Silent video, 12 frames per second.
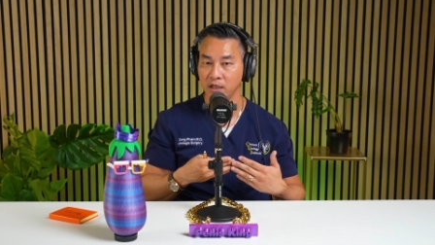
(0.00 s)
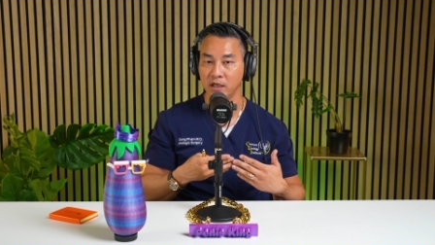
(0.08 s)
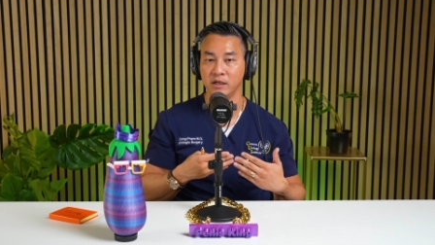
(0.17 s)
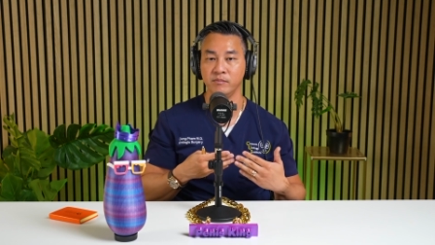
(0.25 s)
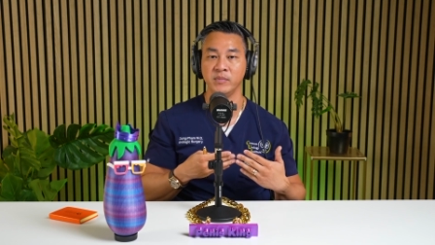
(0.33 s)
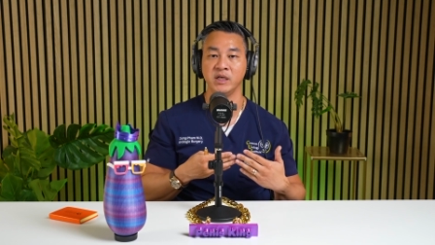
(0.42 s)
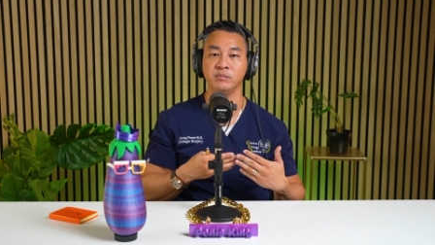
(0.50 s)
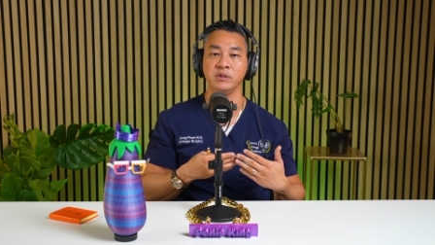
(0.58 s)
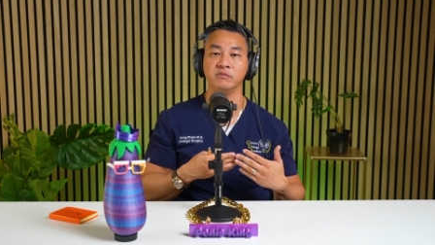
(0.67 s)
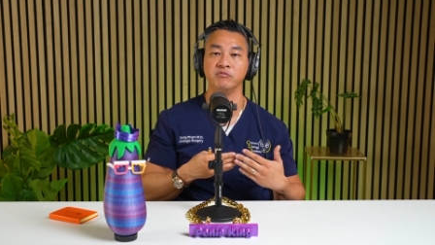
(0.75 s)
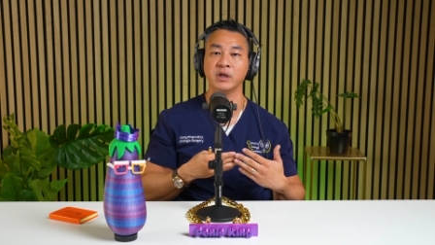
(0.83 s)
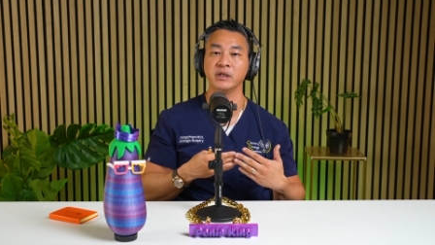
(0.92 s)
It may
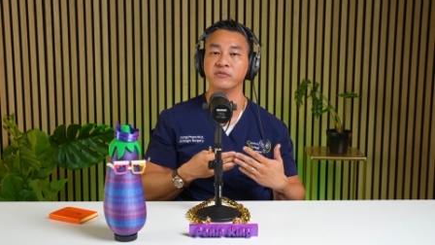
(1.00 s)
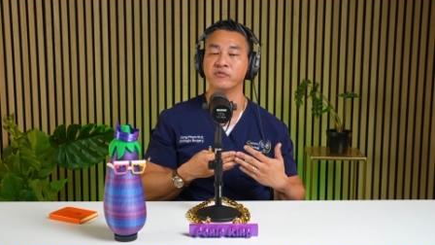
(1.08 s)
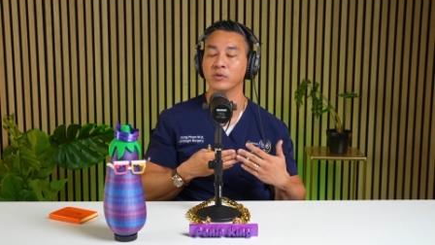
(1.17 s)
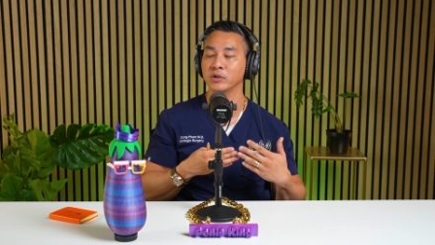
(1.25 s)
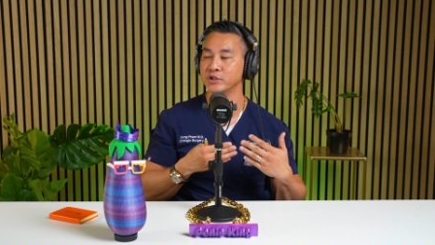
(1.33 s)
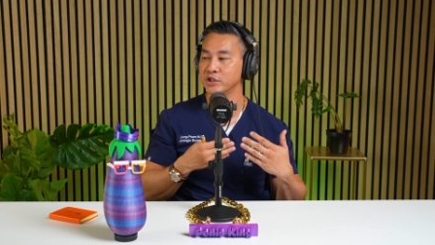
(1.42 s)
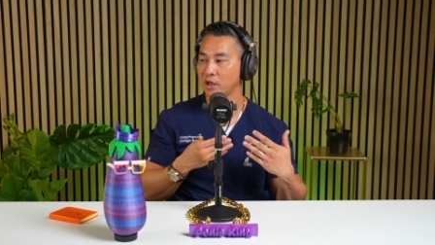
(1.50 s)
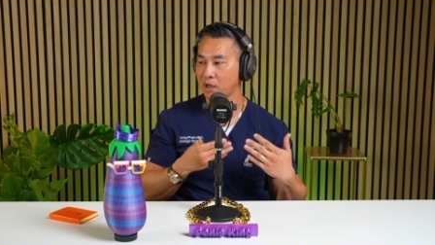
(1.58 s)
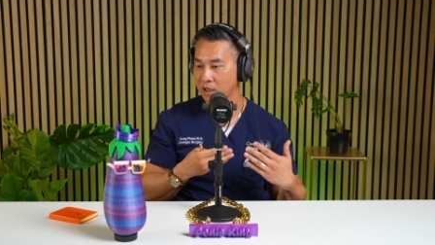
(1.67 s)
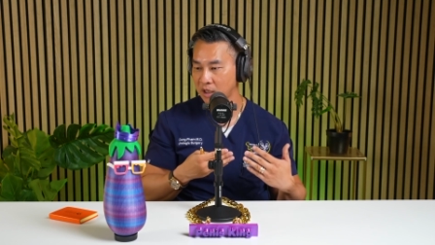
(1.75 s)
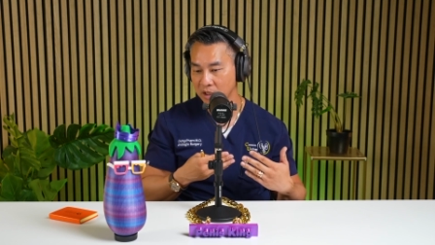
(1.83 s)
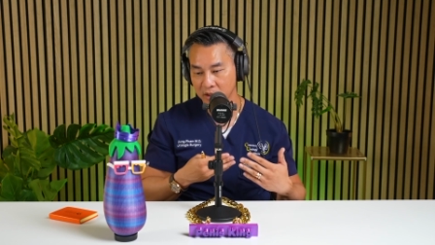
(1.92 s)
be running for a
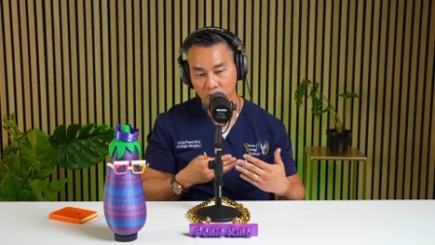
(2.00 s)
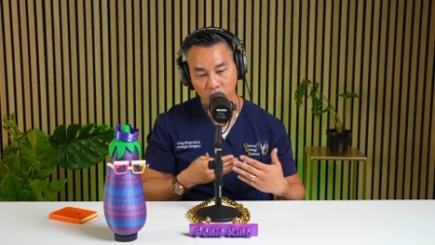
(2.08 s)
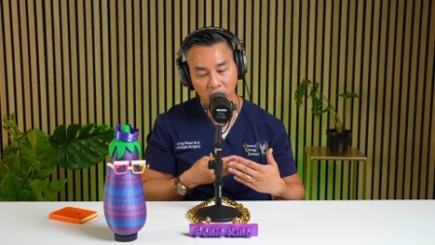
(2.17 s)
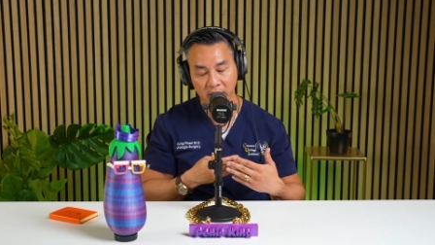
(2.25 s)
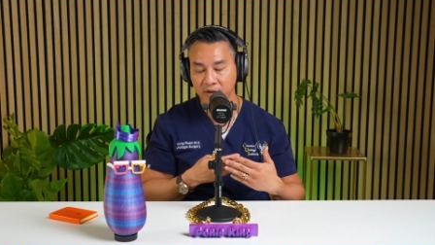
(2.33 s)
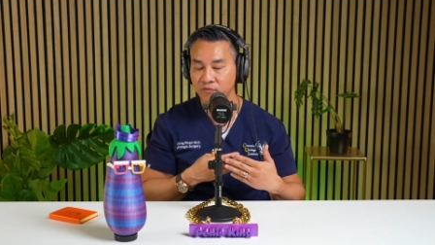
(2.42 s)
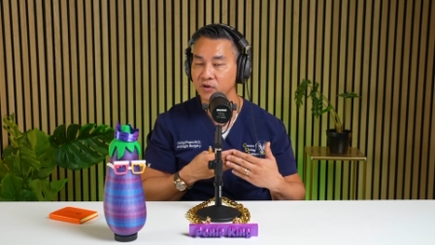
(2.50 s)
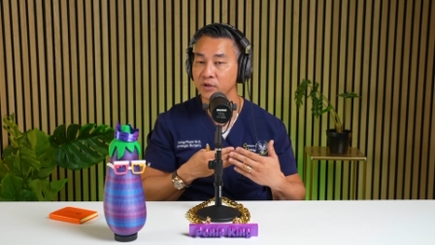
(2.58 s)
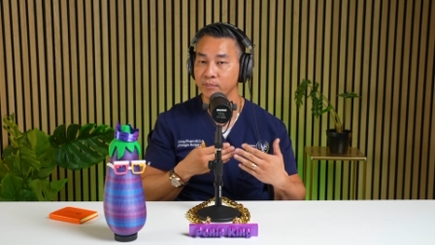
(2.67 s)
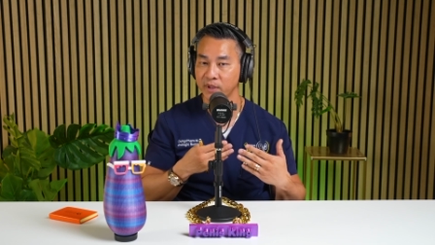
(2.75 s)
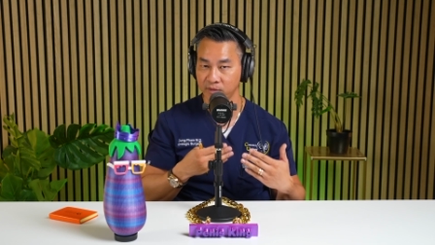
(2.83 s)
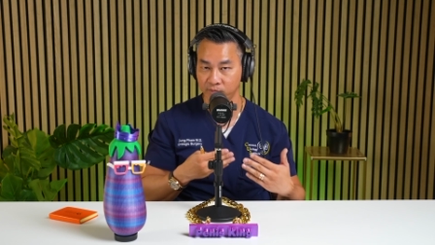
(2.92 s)
jog, whatever it
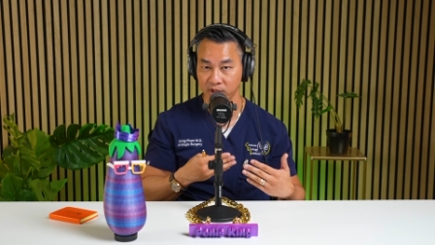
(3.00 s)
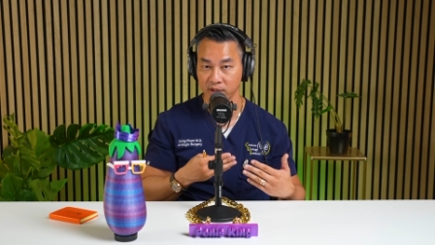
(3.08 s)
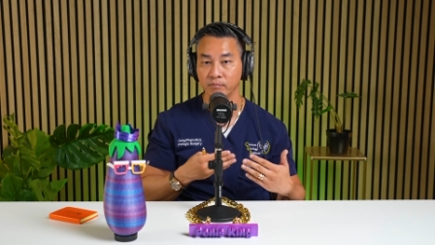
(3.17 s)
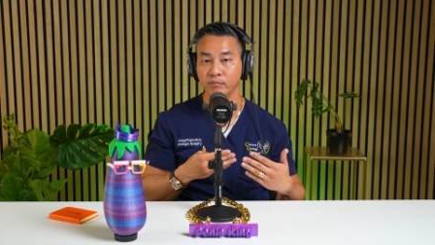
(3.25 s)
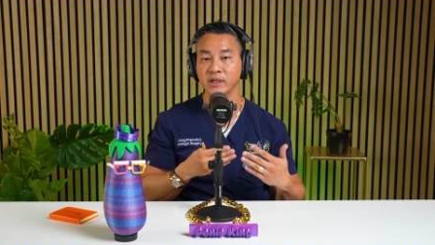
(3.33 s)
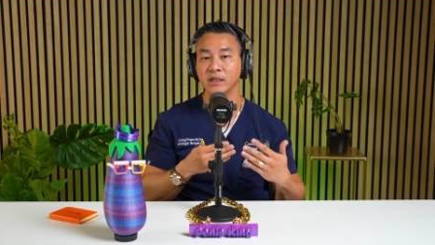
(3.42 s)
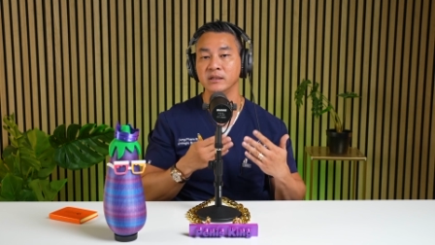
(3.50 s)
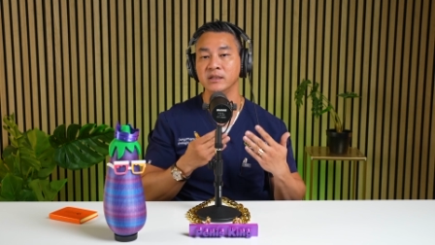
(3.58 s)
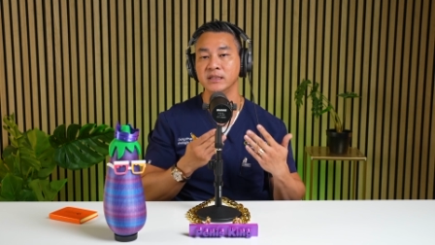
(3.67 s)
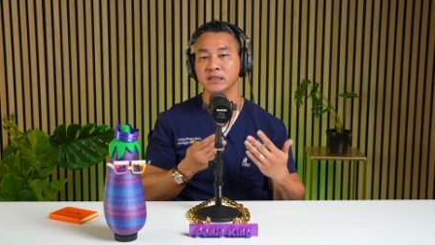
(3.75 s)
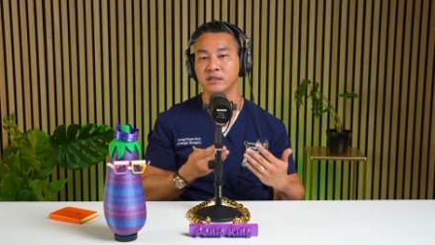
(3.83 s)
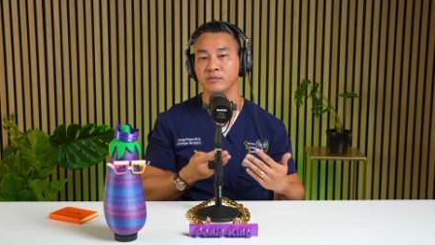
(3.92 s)
may be. But it
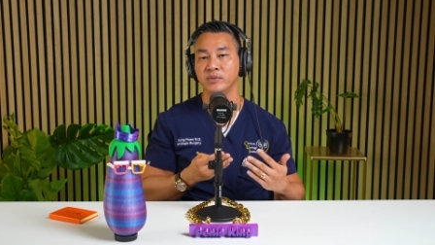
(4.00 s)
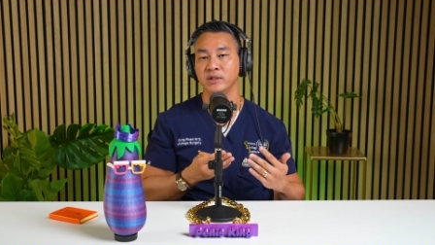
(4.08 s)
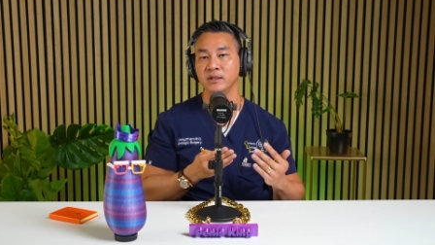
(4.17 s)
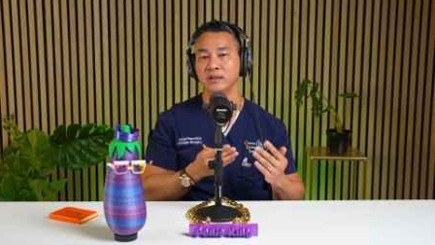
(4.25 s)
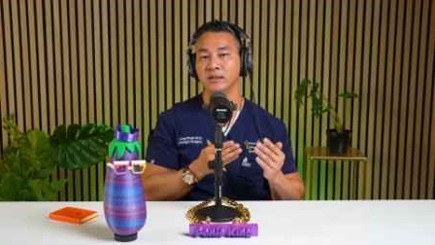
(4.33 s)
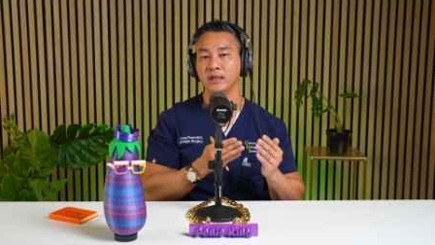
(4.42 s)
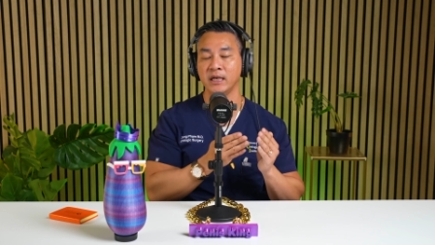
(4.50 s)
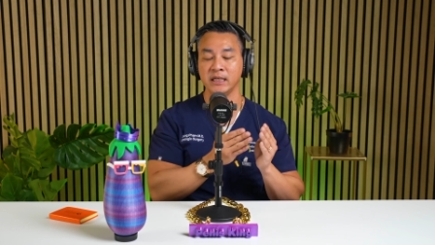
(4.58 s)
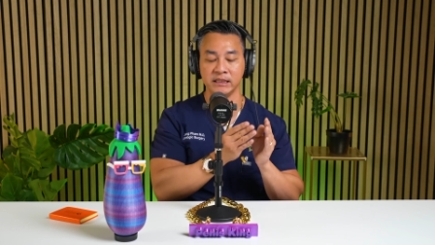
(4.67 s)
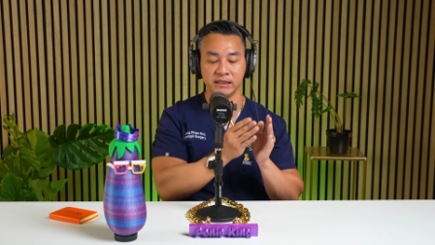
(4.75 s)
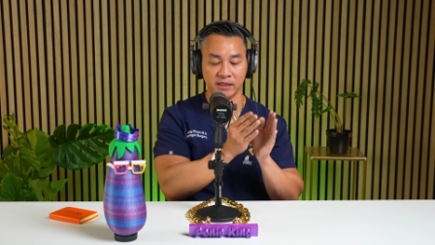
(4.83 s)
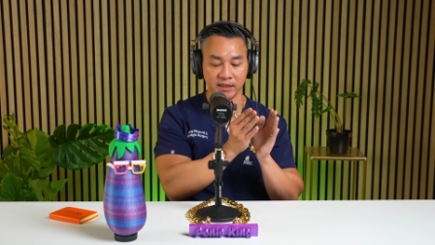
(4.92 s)
needs to be a
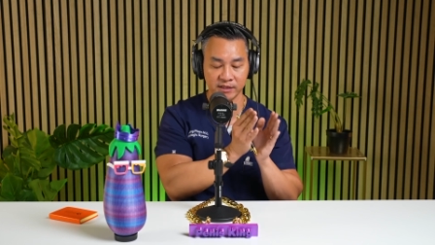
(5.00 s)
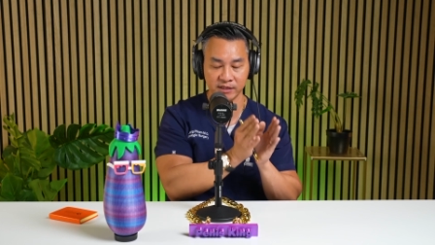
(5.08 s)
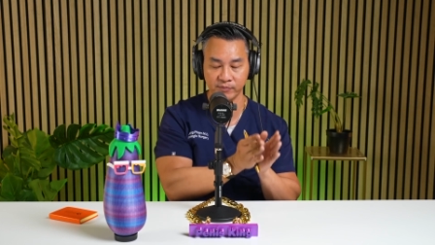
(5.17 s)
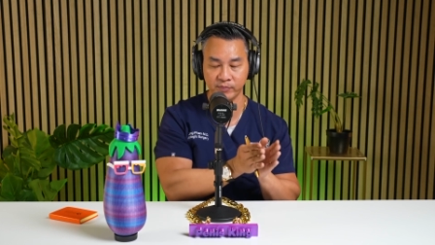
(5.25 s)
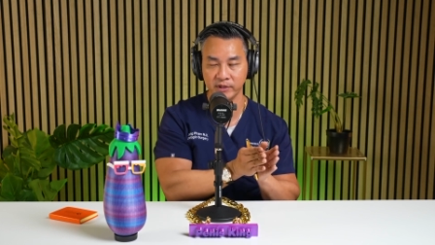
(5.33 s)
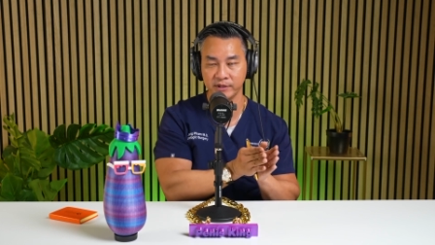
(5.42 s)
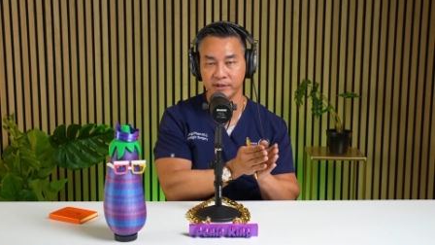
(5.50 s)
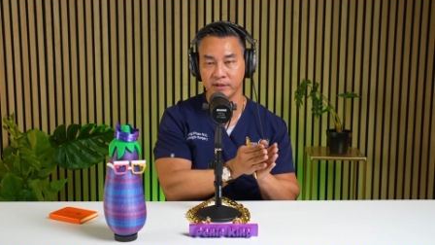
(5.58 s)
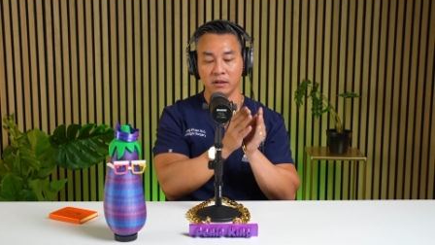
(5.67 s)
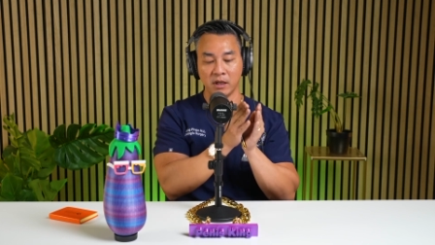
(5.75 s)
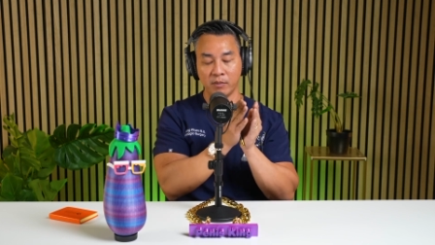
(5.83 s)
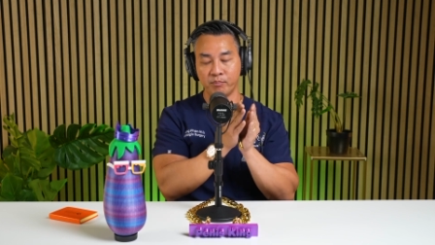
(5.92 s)

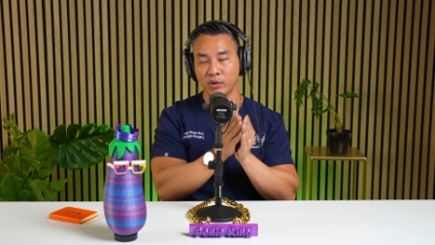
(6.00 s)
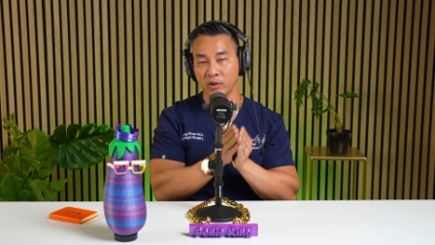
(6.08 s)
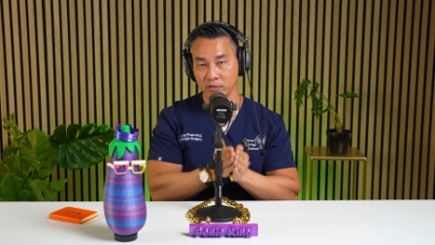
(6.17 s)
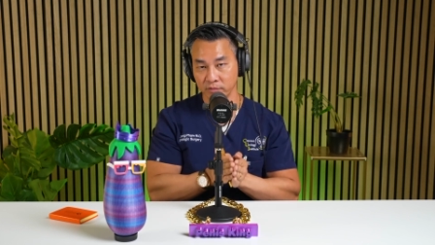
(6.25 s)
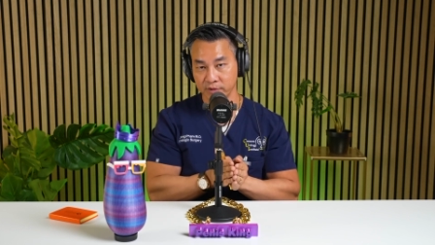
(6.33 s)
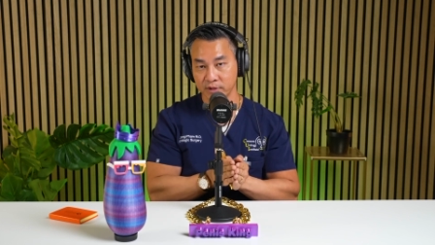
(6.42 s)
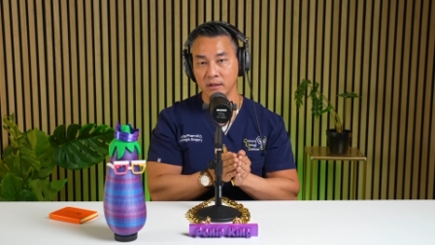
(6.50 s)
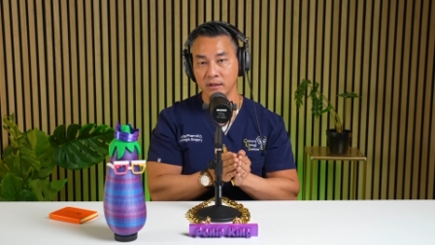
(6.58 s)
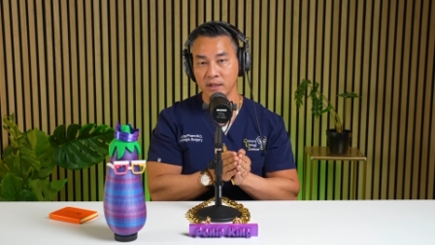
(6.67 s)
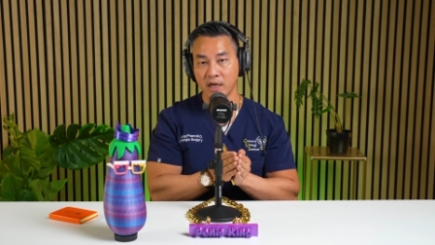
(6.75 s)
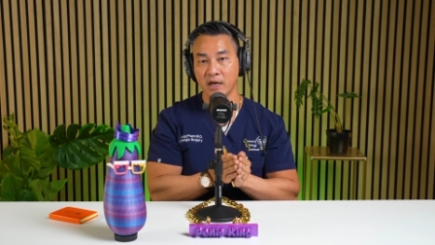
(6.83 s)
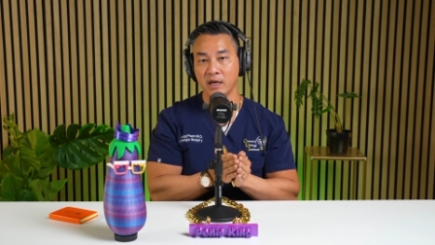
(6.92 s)
disciplined approach,
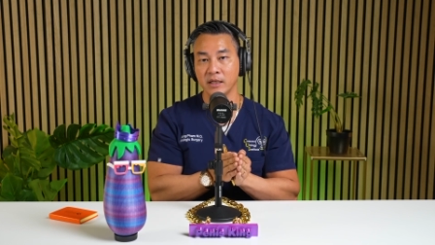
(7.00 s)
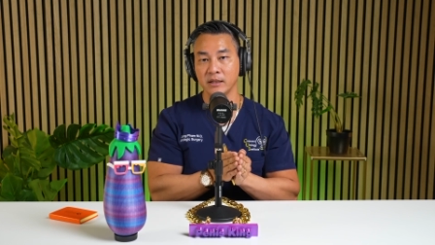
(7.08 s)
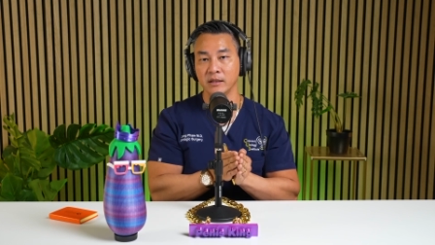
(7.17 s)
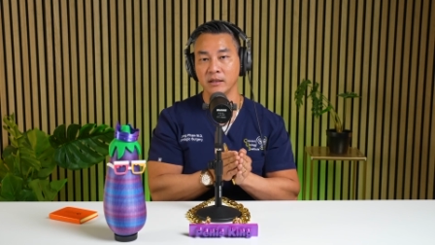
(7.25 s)
not